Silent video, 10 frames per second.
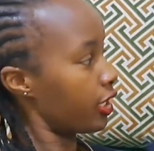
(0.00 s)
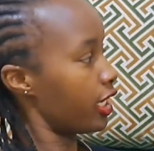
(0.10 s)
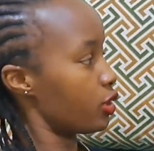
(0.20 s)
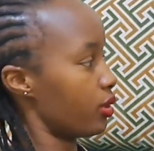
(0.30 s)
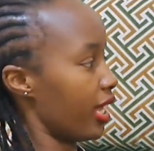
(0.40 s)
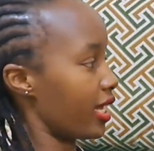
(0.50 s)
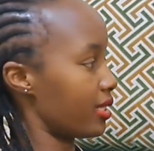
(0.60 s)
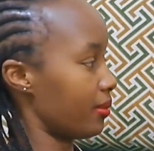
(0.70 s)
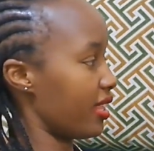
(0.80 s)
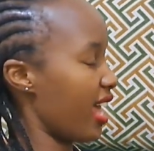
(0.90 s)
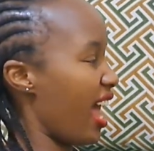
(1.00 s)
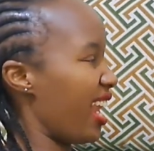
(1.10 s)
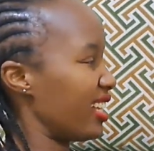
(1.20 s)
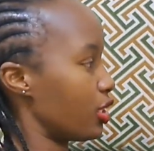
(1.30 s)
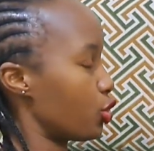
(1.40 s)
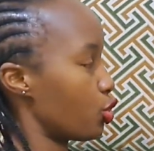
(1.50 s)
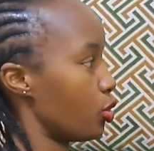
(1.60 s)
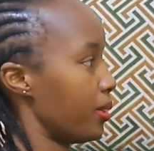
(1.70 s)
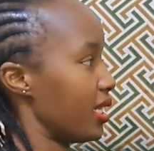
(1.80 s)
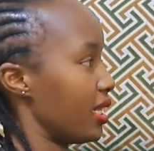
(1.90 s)
kids with eczema, they're allergic to
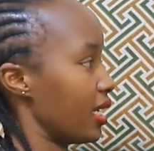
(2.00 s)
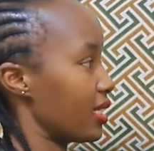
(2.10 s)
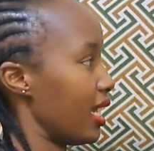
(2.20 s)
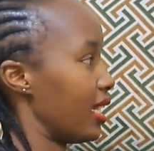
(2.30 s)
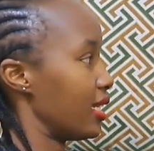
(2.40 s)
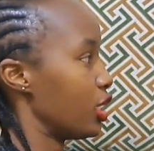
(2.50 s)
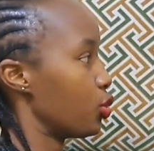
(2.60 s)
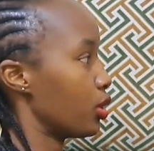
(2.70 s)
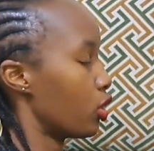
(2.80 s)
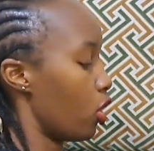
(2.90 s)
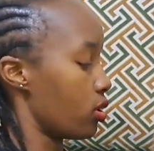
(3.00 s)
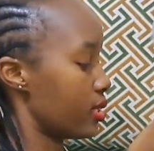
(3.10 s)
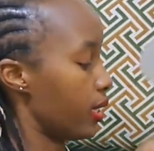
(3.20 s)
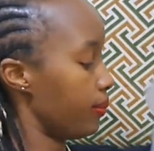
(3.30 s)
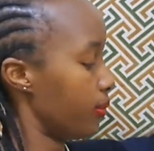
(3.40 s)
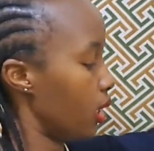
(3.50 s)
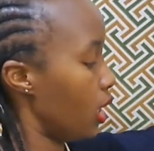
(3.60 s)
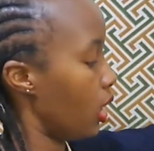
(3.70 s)
so many things, and it will cause them